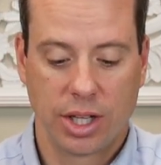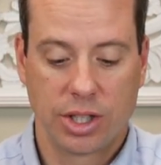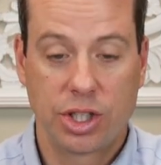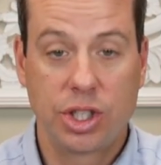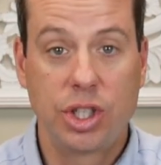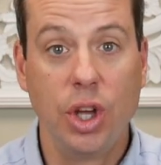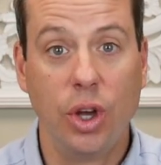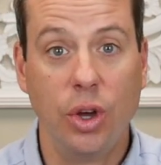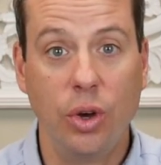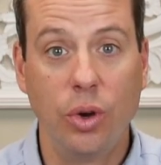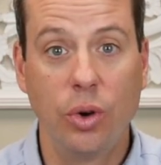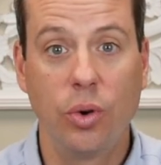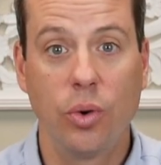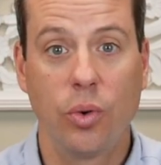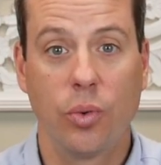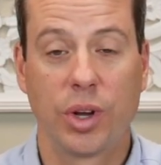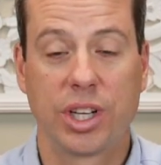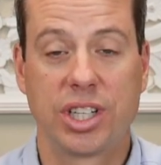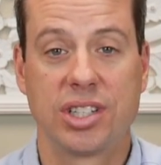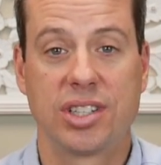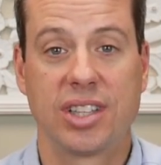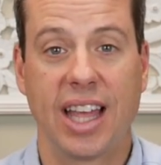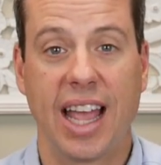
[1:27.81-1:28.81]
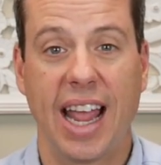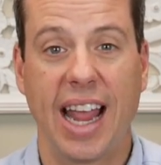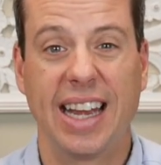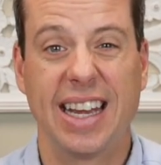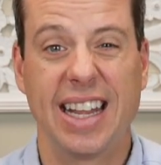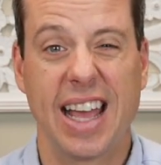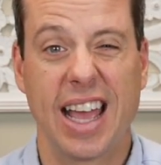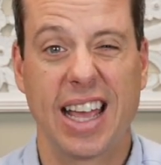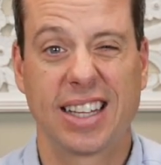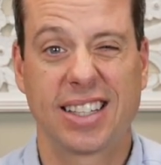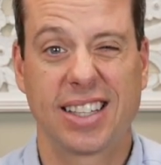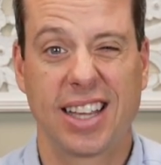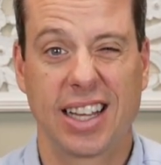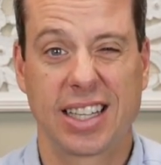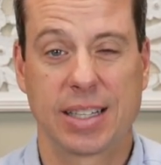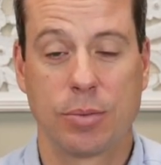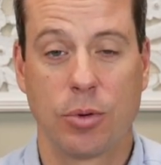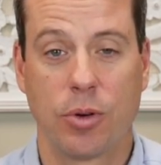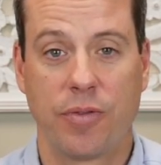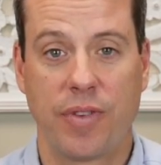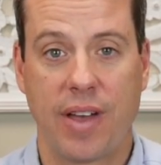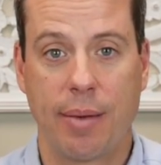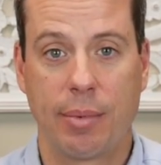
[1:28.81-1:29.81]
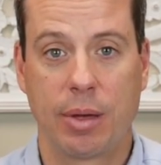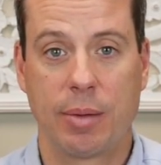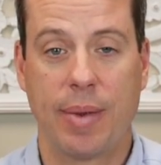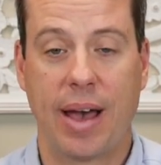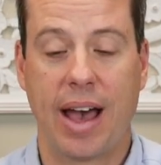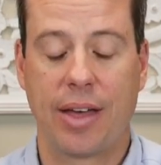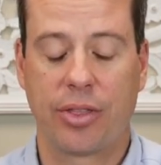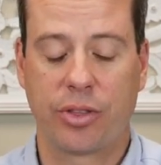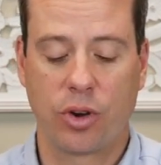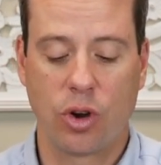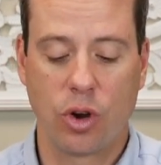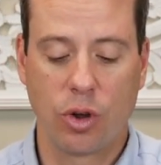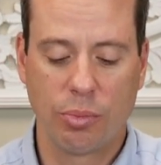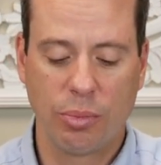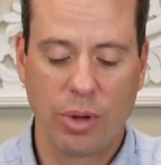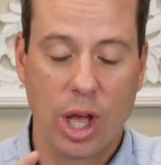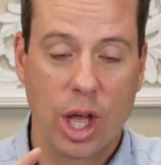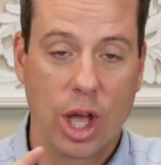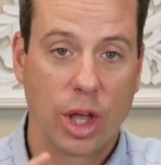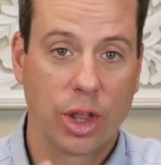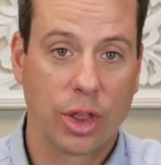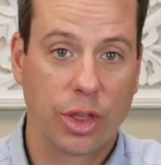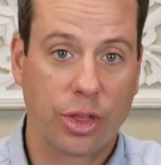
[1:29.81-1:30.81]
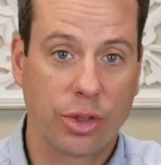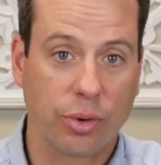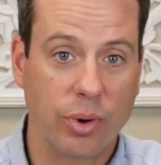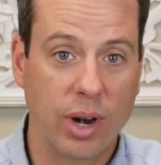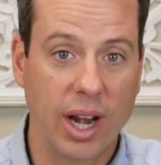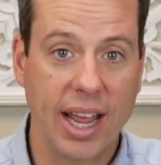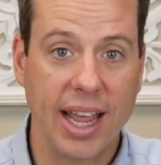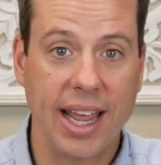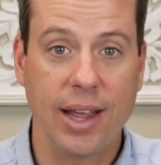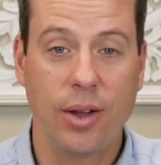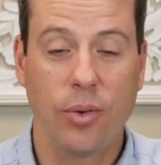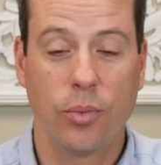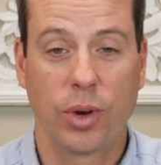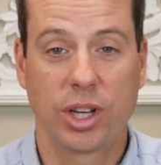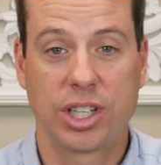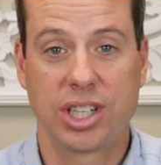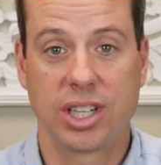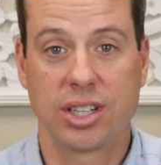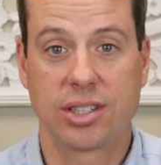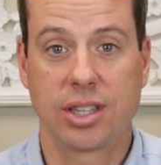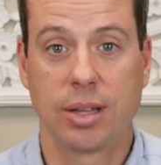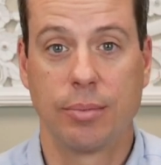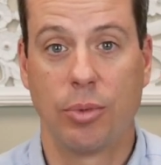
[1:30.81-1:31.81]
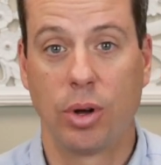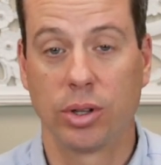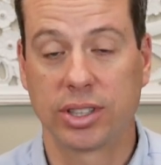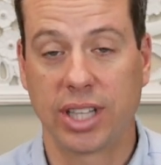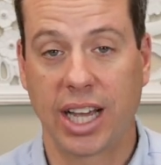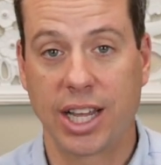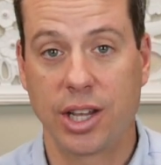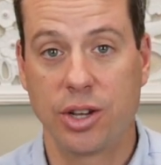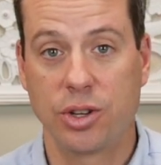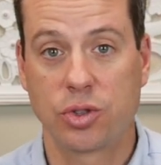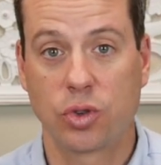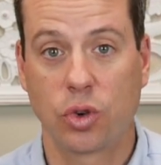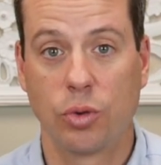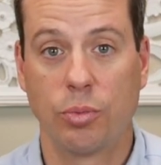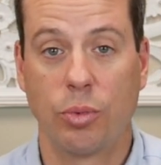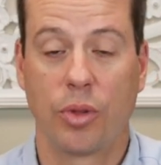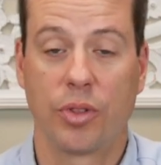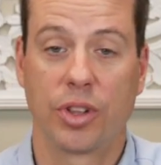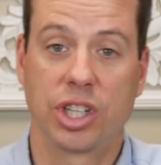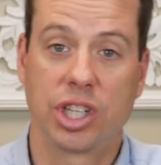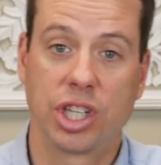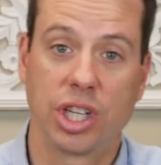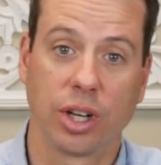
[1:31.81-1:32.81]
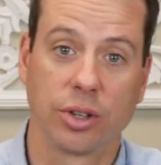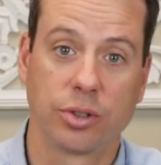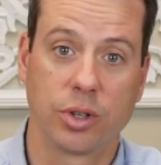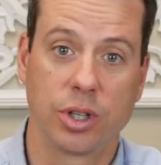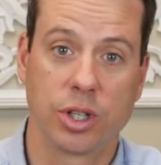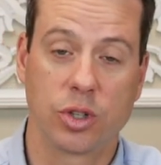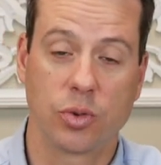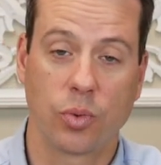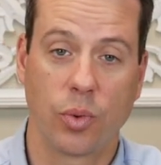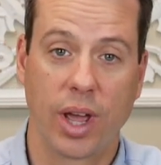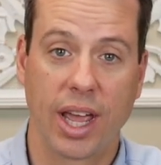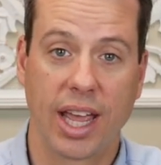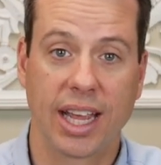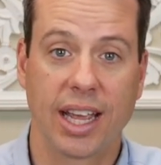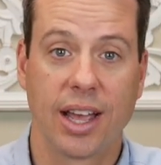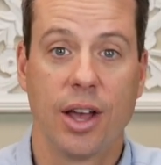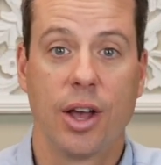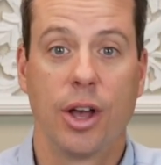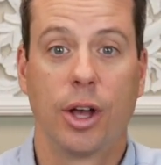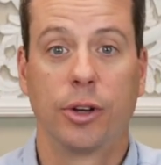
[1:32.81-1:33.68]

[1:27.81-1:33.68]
2, which is the ADA accessible family bathroom, 3, which is the multi-use room on the children's wing,